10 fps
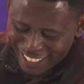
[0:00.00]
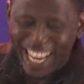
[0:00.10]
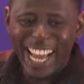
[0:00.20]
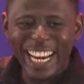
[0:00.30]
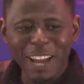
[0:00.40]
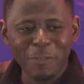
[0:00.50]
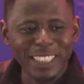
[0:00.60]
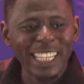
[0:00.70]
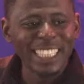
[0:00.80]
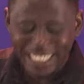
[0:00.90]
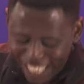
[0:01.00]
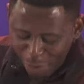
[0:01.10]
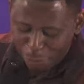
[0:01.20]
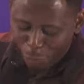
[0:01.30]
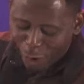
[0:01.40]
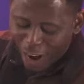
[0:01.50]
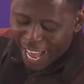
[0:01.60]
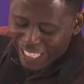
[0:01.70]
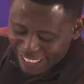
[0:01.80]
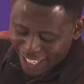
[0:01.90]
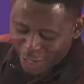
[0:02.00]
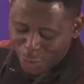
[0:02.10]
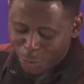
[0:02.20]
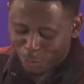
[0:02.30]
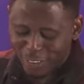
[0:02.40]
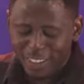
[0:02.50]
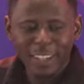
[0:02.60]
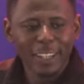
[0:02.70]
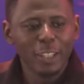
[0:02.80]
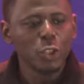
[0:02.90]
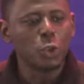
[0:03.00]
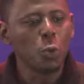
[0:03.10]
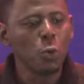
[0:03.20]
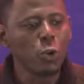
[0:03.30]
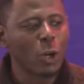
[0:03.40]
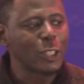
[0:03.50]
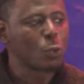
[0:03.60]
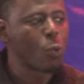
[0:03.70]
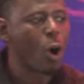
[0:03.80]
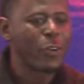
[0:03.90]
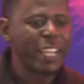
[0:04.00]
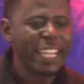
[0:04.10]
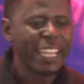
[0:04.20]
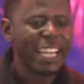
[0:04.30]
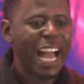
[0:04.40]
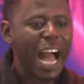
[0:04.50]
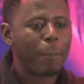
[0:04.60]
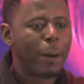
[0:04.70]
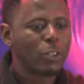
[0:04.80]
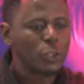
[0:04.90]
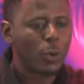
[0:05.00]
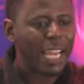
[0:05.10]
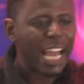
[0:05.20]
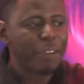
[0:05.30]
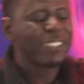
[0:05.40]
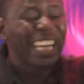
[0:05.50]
The NIV says, Therefore I tell you, do not worry about your life.